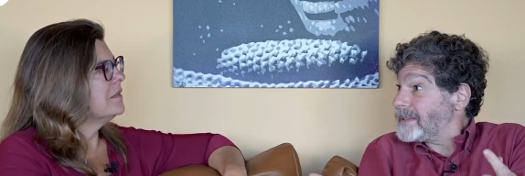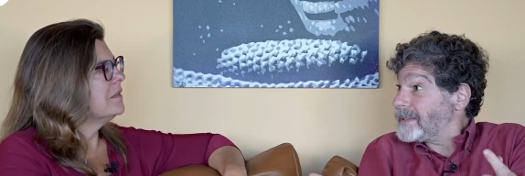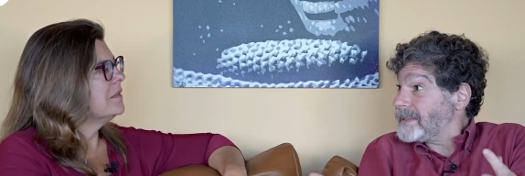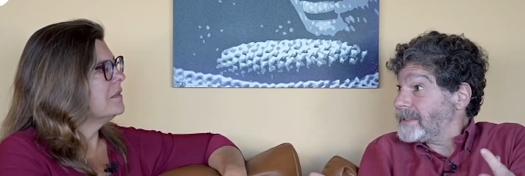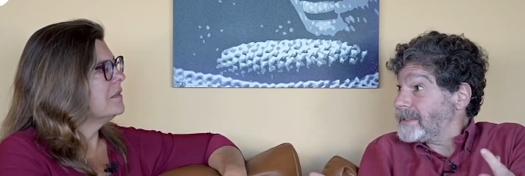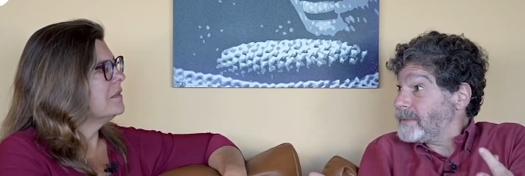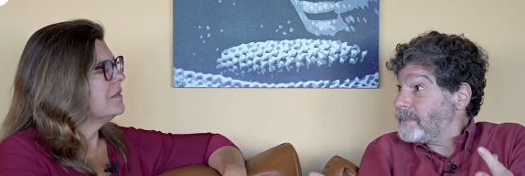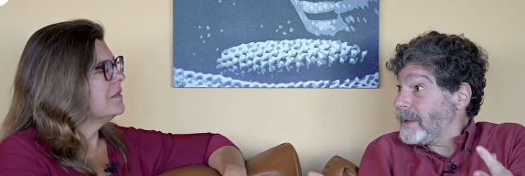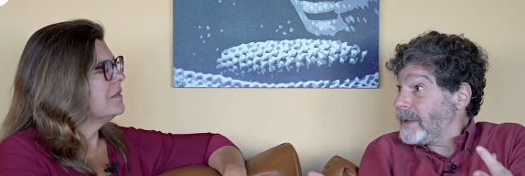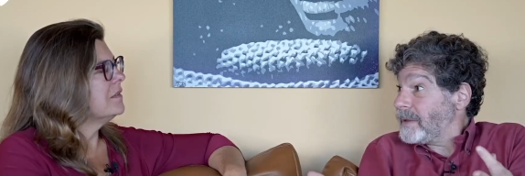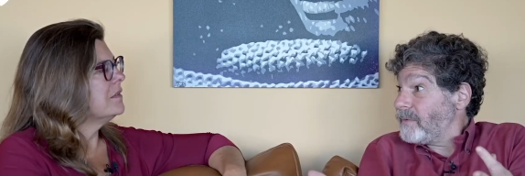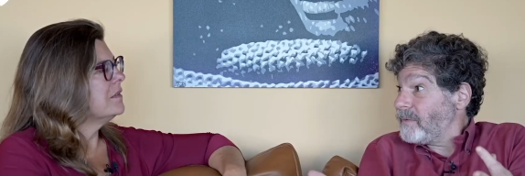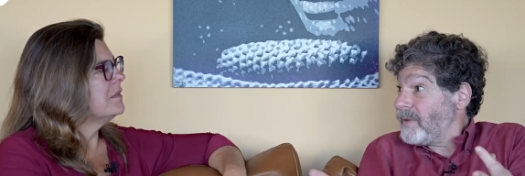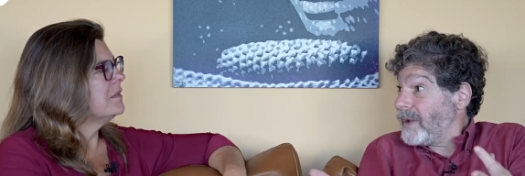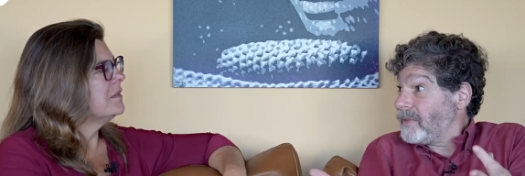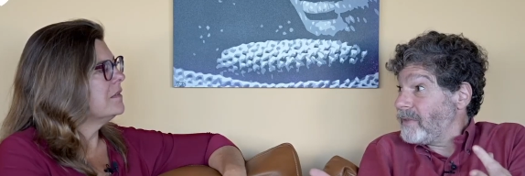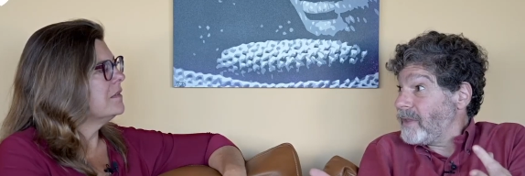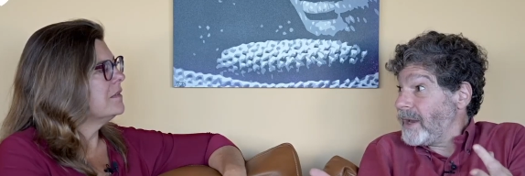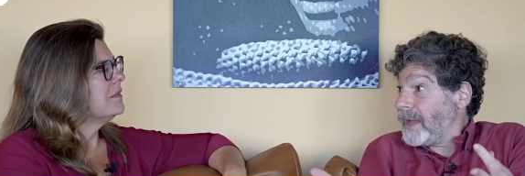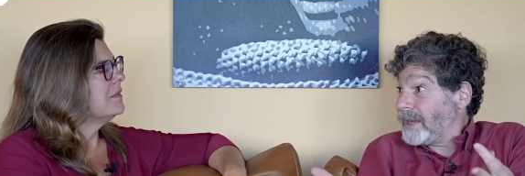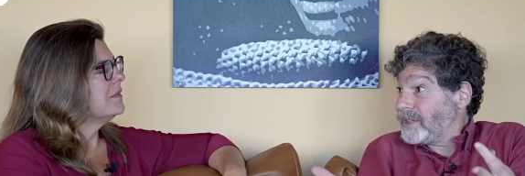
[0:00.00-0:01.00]
Speaker 1: It's about the fact
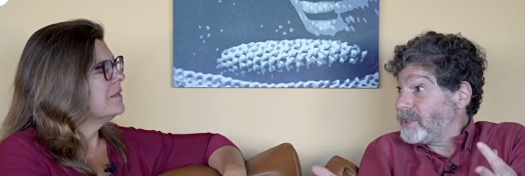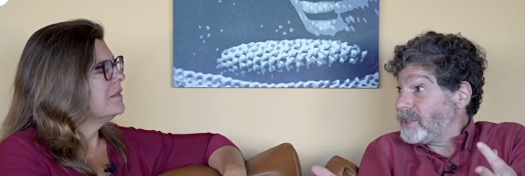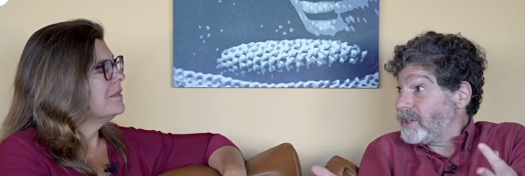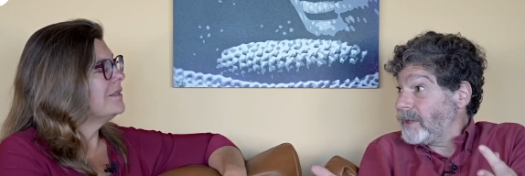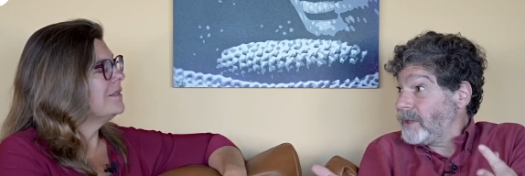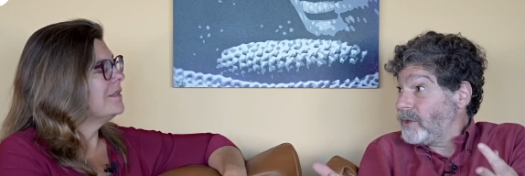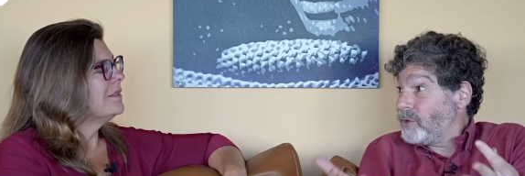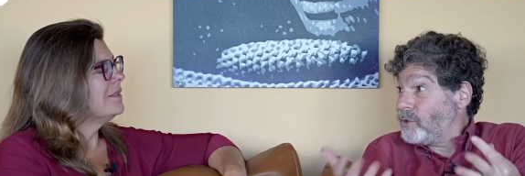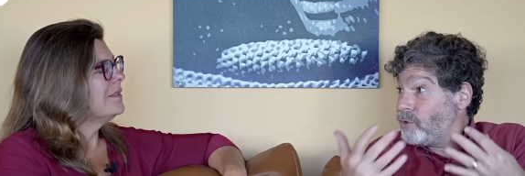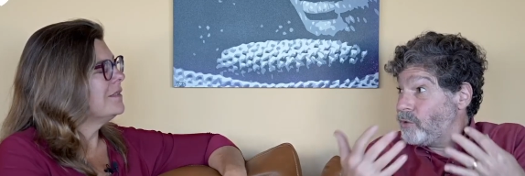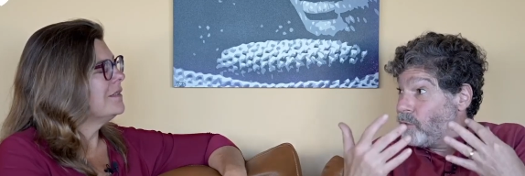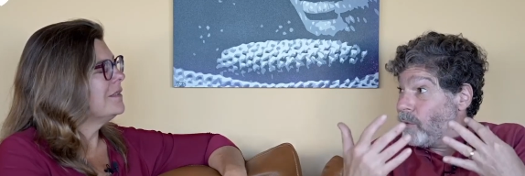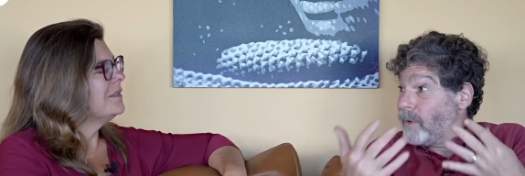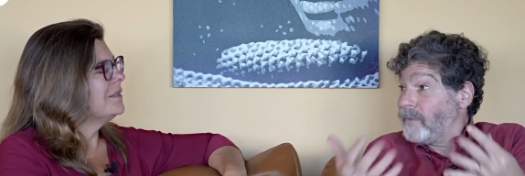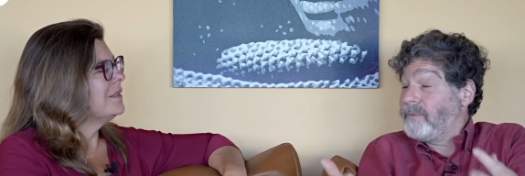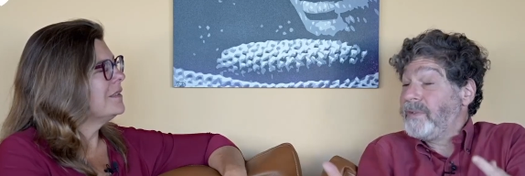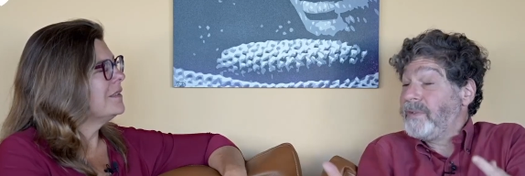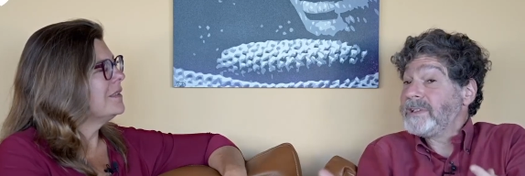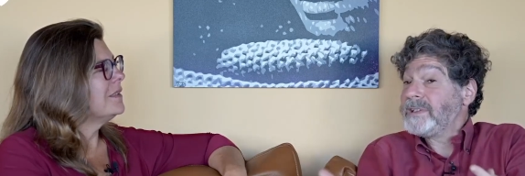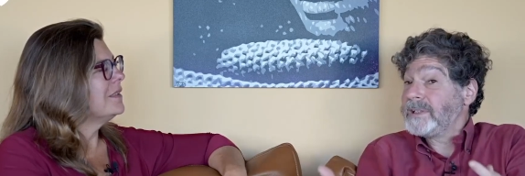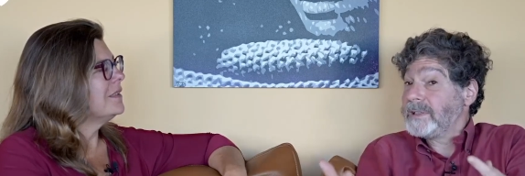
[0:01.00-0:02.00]
that actually you are
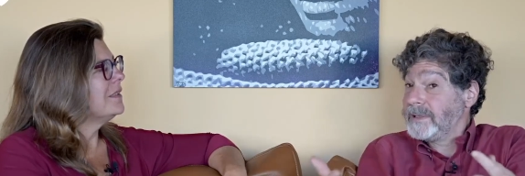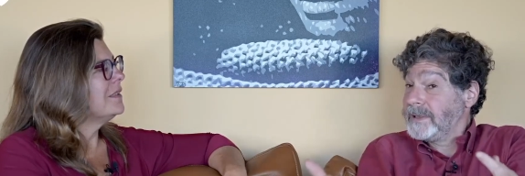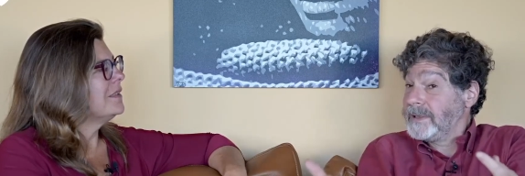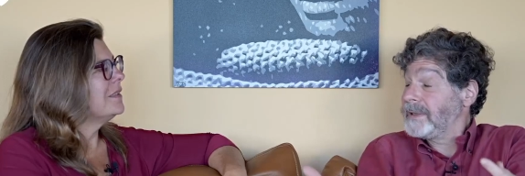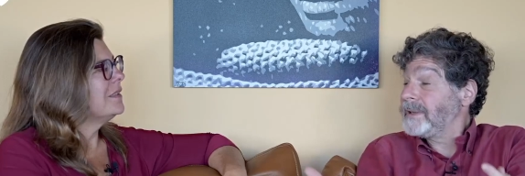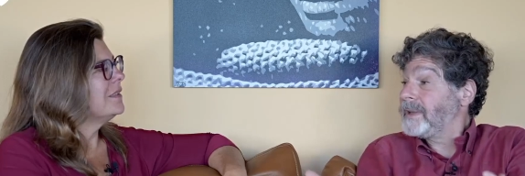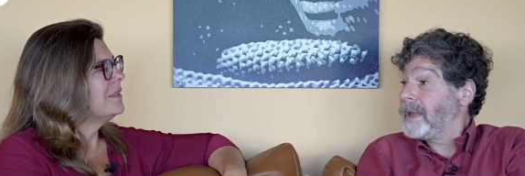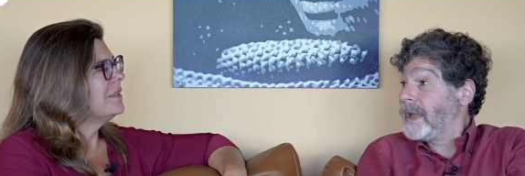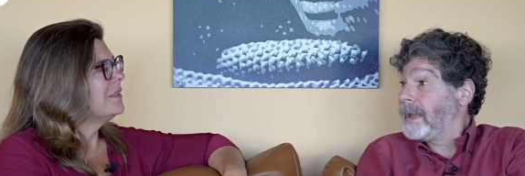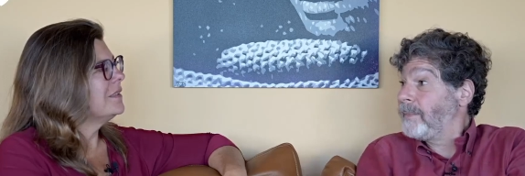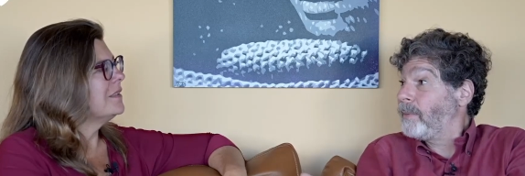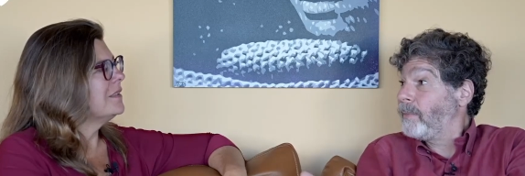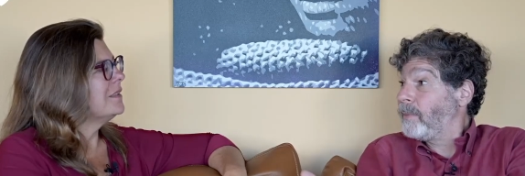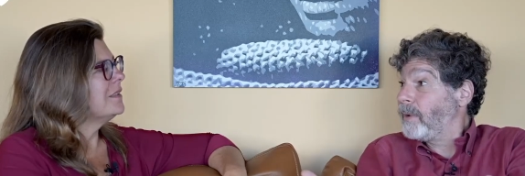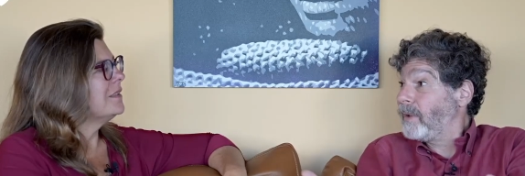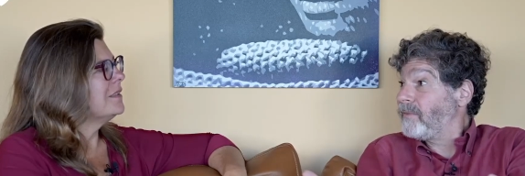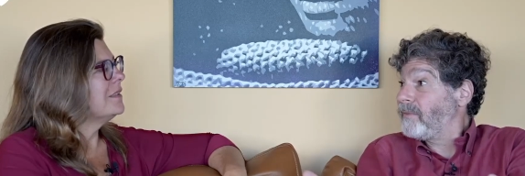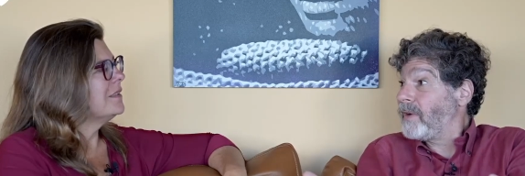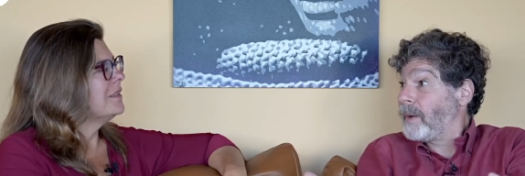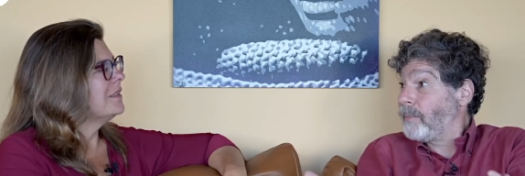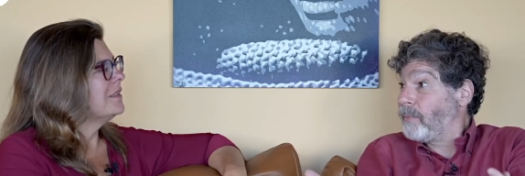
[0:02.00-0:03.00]
physically incapable
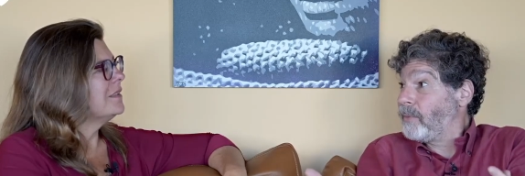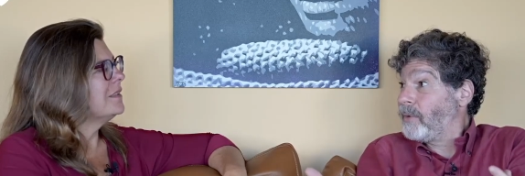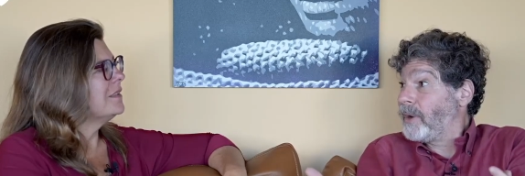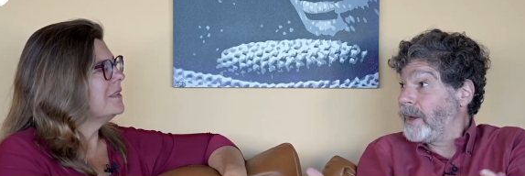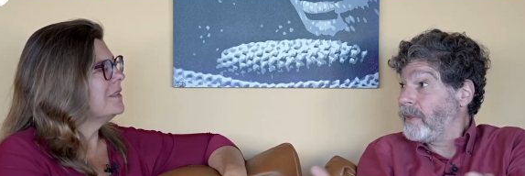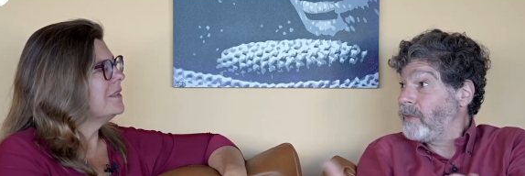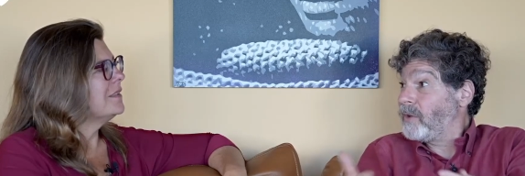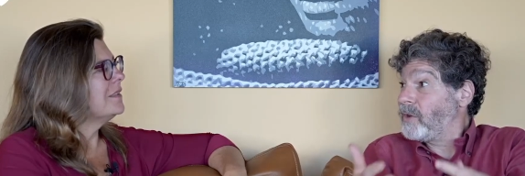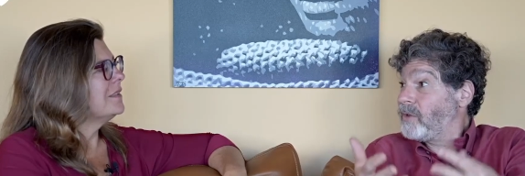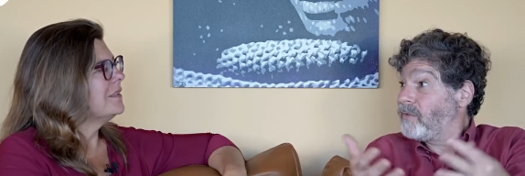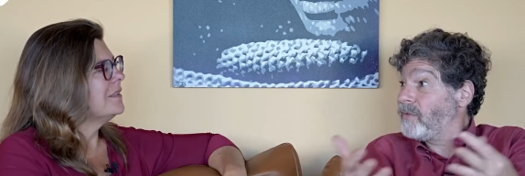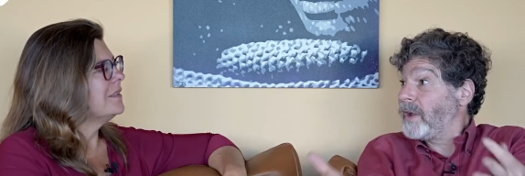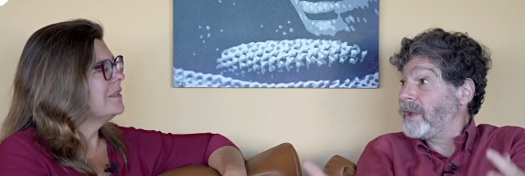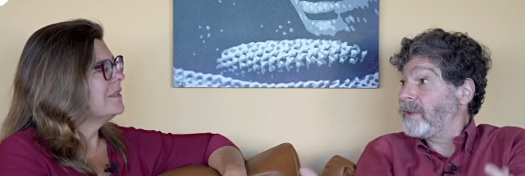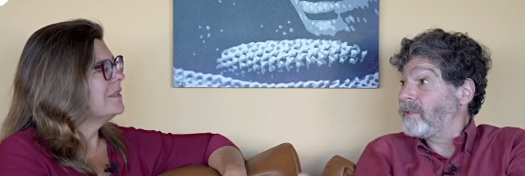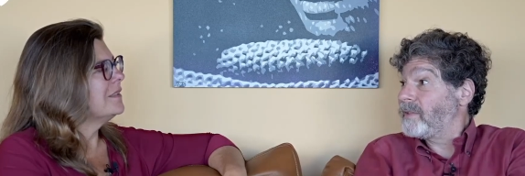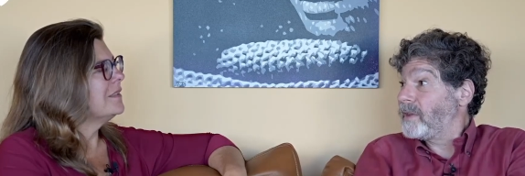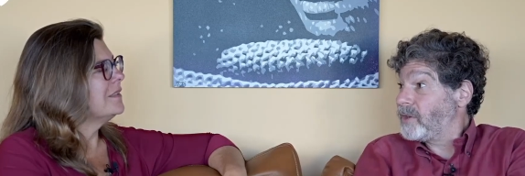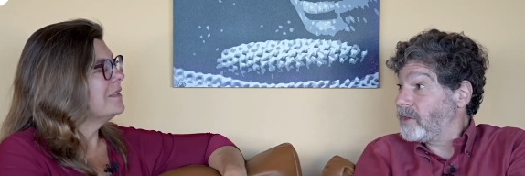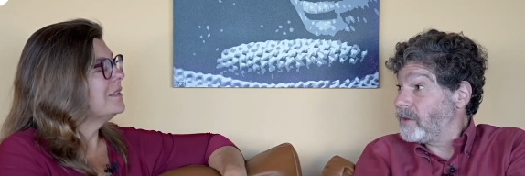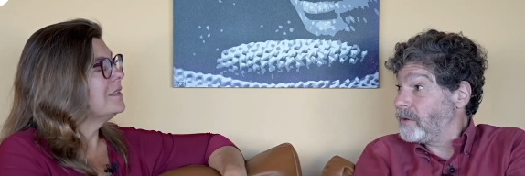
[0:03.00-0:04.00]
of operating the device
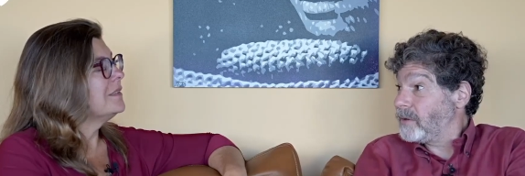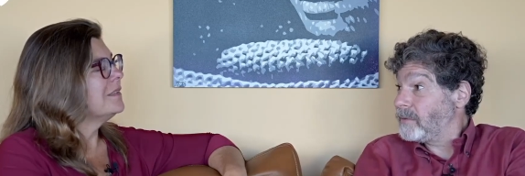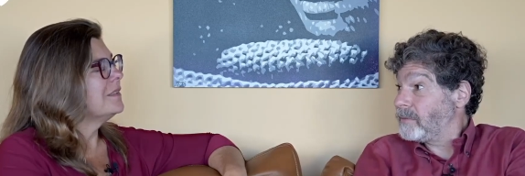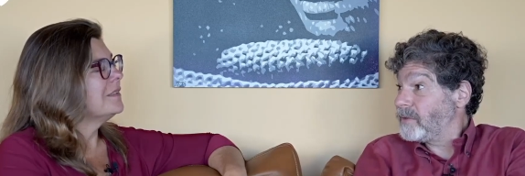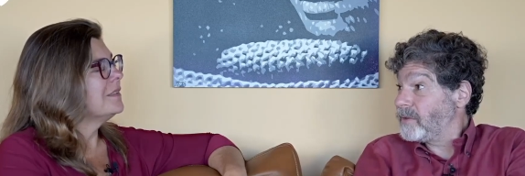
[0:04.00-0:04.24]
that you're